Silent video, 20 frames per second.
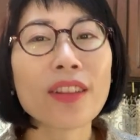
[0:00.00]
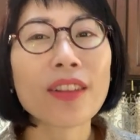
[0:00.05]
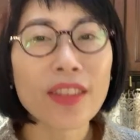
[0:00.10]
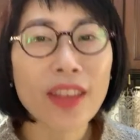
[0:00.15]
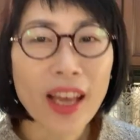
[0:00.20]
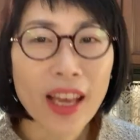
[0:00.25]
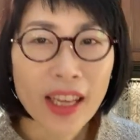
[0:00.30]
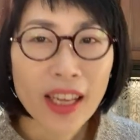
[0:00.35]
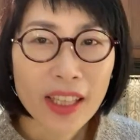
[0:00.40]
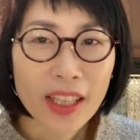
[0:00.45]

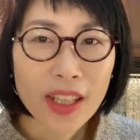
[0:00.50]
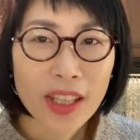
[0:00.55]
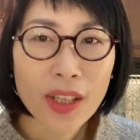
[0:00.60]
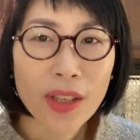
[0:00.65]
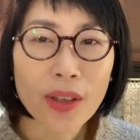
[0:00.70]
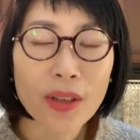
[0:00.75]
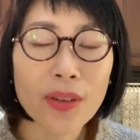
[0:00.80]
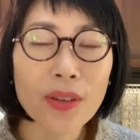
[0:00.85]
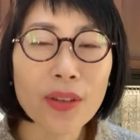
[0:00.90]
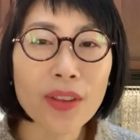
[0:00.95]
thank
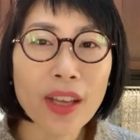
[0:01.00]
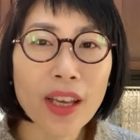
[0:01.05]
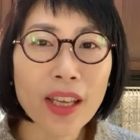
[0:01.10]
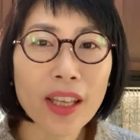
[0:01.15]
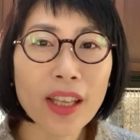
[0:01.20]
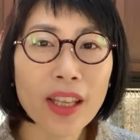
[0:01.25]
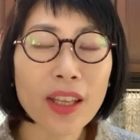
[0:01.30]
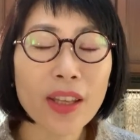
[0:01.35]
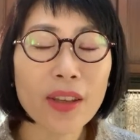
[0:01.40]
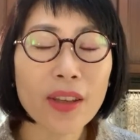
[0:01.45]
you,
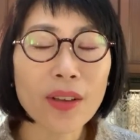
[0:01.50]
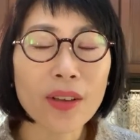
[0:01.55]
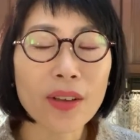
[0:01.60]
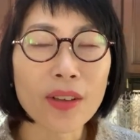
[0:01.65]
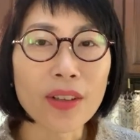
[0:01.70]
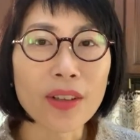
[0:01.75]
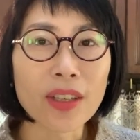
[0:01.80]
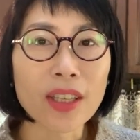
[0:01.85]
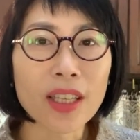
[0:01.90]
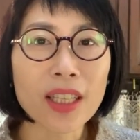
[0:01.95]
thank
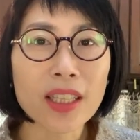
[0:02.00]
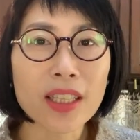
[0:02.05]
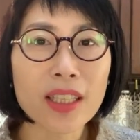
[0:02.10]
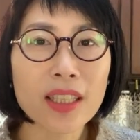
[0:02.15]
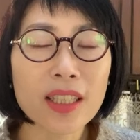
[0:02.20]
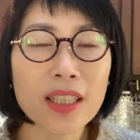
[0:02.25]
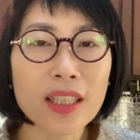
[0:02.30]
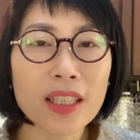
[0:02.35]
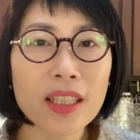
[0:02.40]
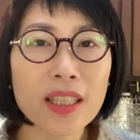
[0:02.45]
you.
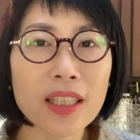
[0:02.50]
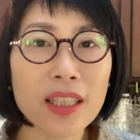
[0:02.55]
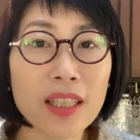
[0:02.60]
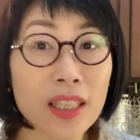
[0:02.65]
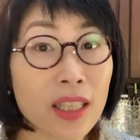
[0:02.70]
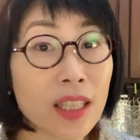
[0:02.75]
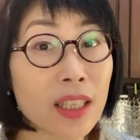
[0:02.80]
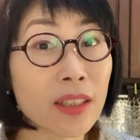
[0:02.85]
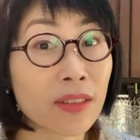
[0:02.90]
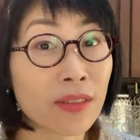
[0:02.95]
It's,
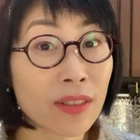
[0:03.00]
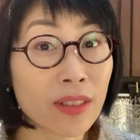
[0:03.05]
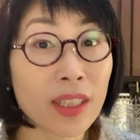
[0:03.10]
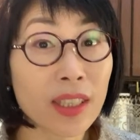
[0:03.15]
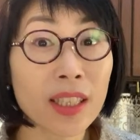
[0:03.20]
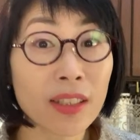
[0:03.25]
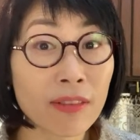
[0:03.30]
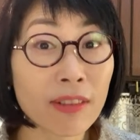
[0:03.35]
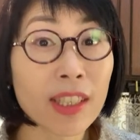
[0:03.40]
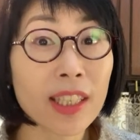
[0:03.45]
it's a re
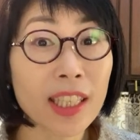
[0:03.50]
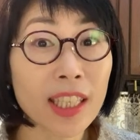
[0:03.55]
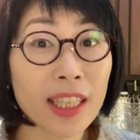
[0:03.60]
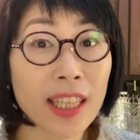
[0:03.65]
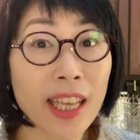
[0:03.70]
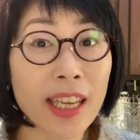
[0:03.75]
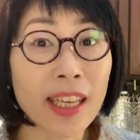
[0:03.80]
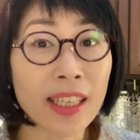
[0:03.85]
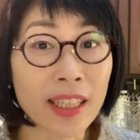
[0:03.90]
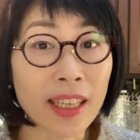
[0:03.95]
really
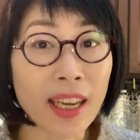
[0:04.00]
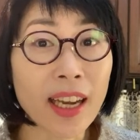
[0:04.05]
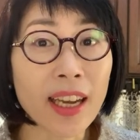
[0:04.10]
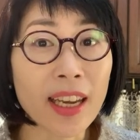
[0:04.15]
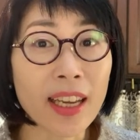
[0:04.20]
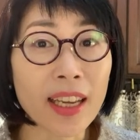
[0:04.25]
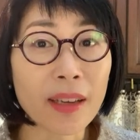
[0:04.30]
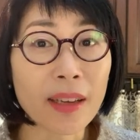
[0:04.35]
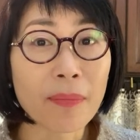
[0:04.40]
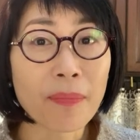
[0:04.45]
late
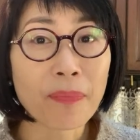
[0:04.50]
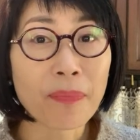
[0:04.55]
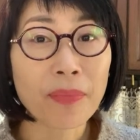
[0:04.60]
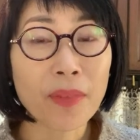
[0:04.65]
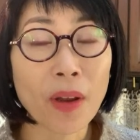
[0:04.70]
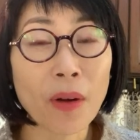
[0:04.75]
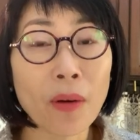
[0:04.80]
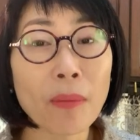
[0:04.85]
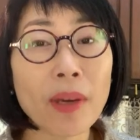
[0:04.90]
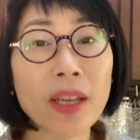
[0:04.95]
night.
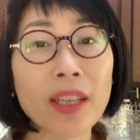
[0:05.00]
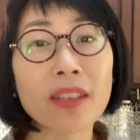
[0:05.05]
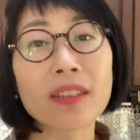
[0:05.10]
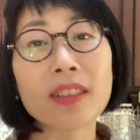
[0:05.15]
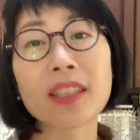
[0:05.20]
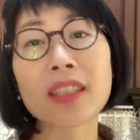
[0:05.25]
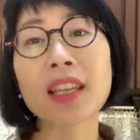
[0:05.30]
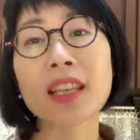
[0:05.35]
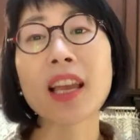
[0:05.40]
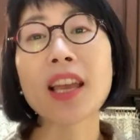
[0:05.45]
Oh my
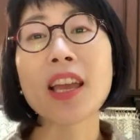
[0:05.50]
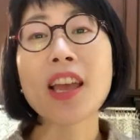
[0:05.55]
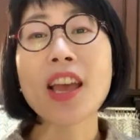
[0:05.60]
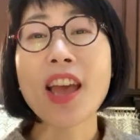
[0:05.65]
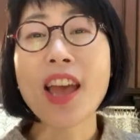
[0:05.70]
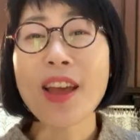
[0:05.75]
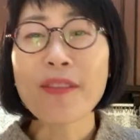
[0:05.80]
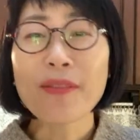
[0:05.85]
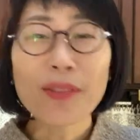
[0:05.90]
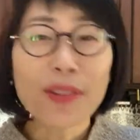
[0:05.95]
goodness,
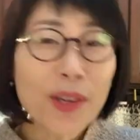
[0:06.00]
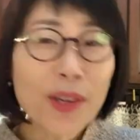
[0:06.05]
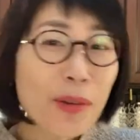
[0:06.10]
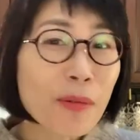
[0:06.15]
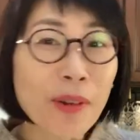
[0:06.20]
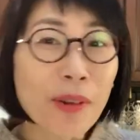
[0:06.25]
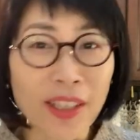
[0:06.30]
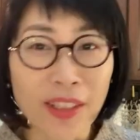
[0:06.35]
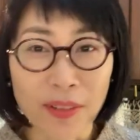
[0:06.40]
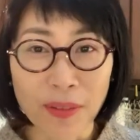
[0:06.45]

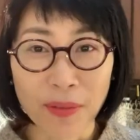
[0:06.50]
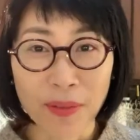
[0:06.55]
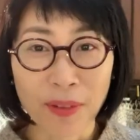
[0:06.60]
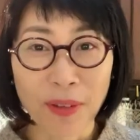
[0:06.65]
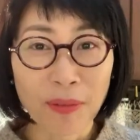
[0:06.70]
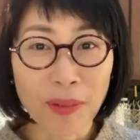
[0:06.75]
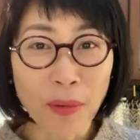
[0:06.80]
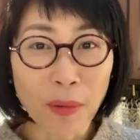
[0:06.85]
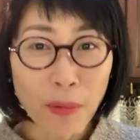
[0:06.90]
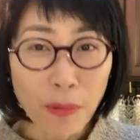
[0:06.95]
everyone
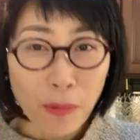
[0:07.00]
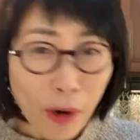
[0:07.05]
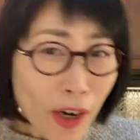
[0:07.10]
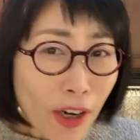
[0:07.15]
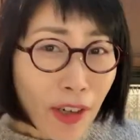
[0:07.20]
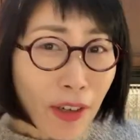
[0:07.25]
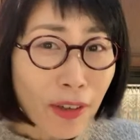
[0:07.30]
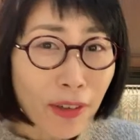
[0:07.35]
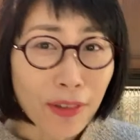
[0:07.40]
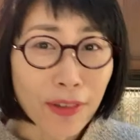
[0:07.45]
from the
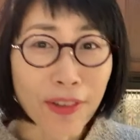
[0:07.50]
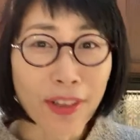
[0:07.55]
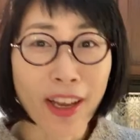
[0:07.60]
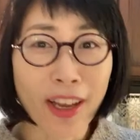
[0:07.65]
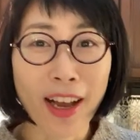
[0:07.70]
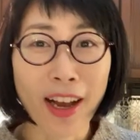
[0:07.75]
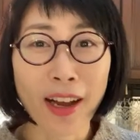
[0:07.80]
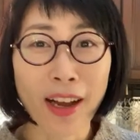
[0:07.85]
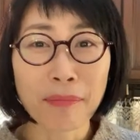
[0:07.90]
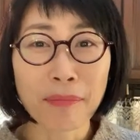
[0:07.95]
world.
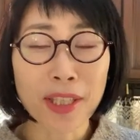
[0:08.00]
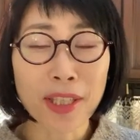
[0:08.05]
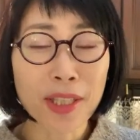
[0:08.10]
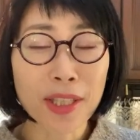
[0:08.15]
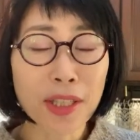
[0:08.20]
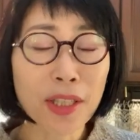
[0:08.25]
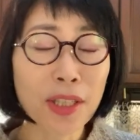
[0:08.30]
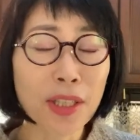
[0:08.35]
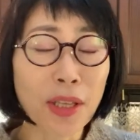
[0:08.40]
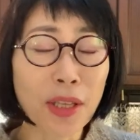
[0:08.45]
I'm
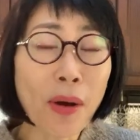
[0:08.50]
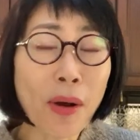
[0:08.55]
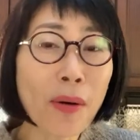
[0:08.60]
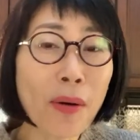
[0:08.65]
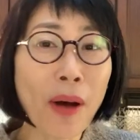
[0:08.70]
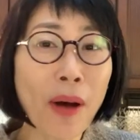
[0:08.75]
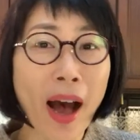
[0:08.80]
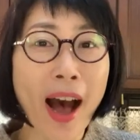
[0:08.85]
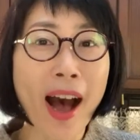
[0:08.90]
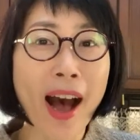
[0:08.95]
just
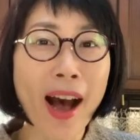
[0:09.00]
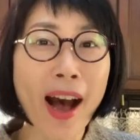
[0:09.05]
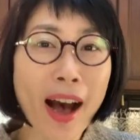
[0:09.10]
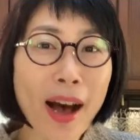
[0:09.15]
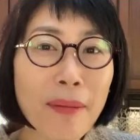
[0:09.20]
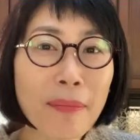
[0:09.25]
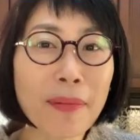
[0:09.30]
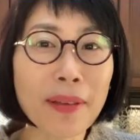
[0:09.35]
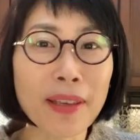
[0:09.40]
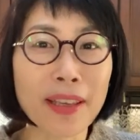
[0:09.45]
so
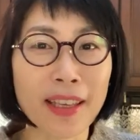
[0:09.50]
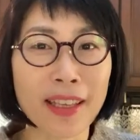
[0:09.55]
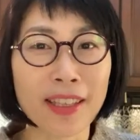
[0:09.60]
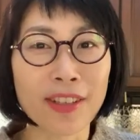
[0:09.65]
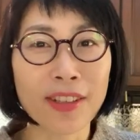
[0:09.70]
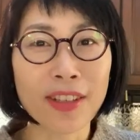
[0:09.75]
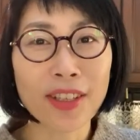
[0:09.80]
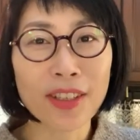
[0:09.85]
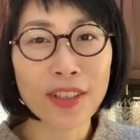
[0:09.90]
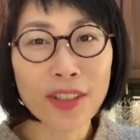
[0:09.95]
happy
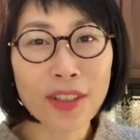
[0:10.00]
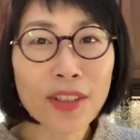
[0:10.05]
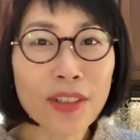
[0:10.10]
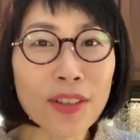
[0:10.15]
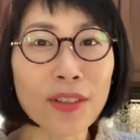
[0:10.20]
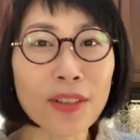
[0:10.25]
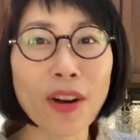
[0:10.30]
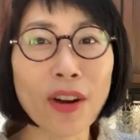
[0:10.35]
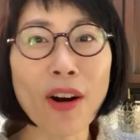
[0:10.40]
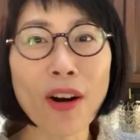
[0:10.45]
to
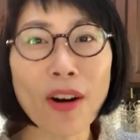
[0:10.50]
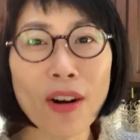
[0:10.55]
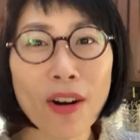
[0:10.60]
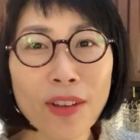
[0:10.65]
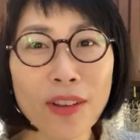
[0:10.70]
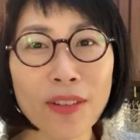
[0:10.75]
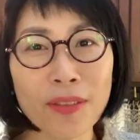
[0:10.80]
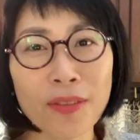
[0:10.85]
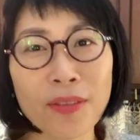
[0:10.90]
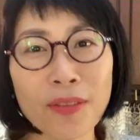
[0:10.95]
hear
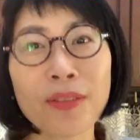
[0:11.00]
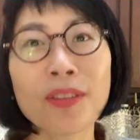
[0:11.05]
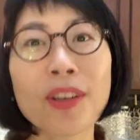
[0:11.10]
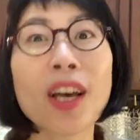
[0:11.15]
all of